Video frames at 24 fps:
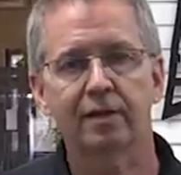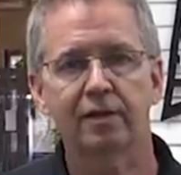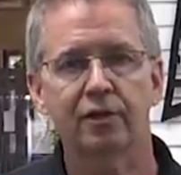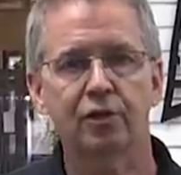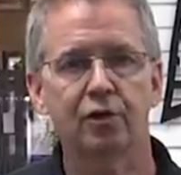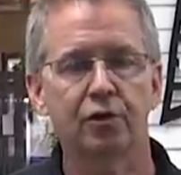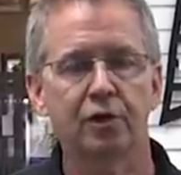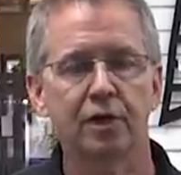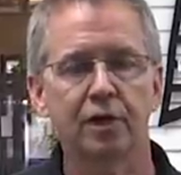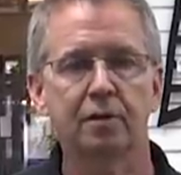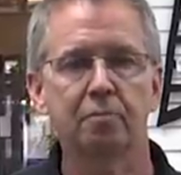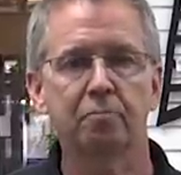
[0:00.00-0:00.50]

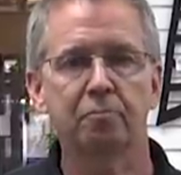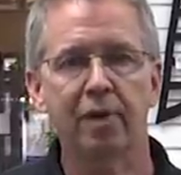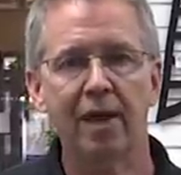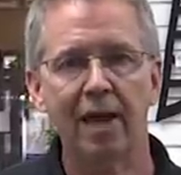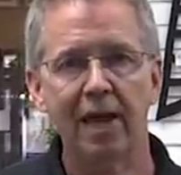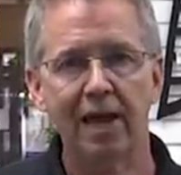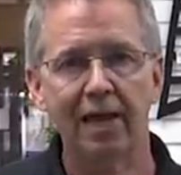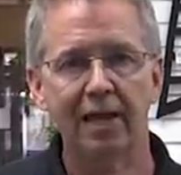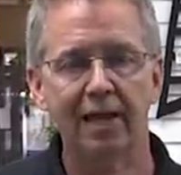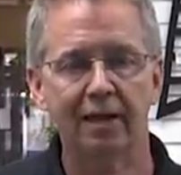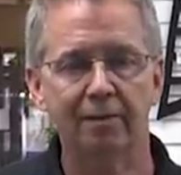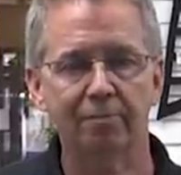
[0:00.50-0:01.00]
You're in
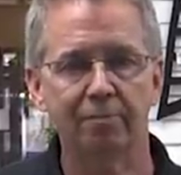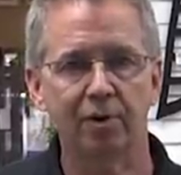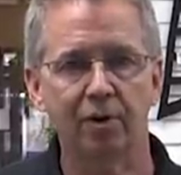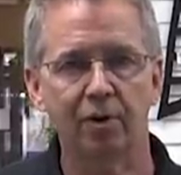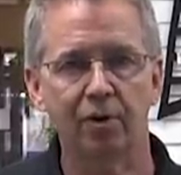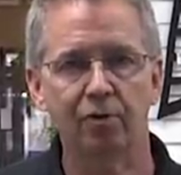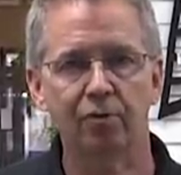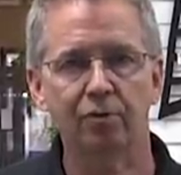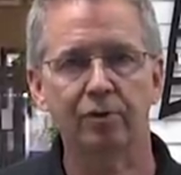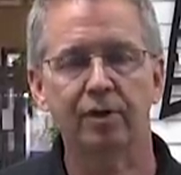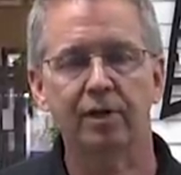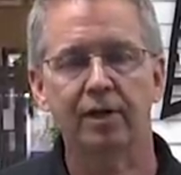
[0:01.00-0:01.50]
panic
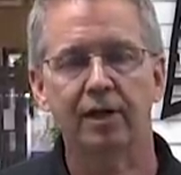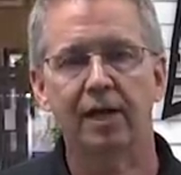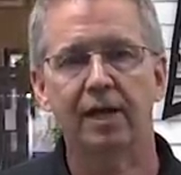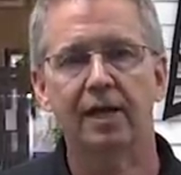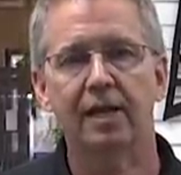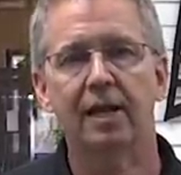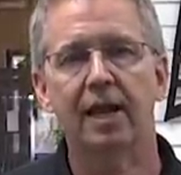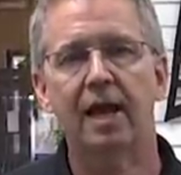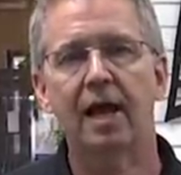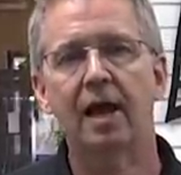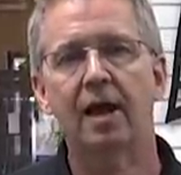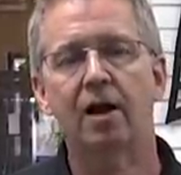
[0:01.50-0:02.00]
mode,
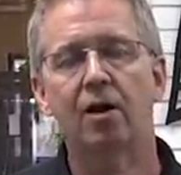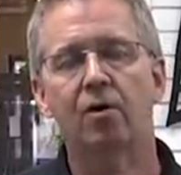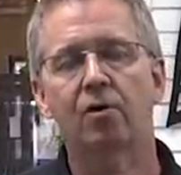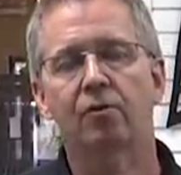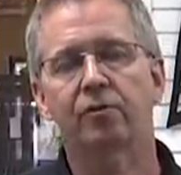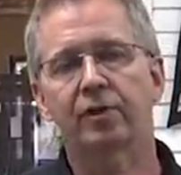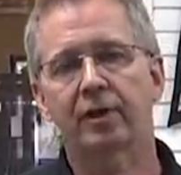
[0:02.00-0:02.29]
and now